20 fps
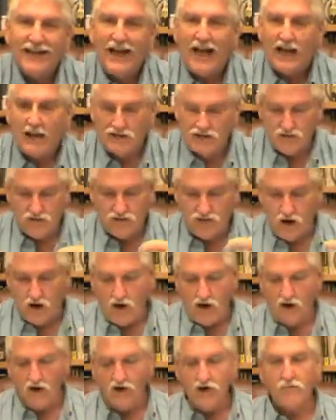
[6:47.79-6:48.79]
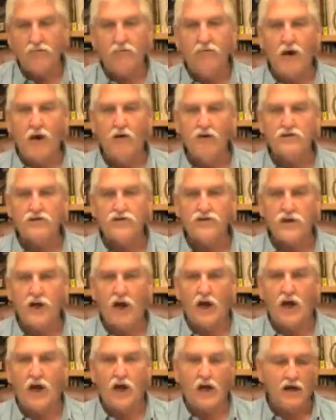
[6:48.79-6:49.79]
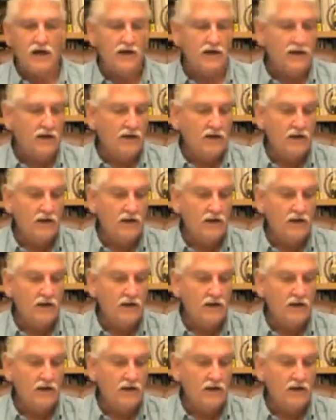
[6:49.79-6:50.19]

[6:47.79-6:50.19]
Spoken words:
how strong your bones are.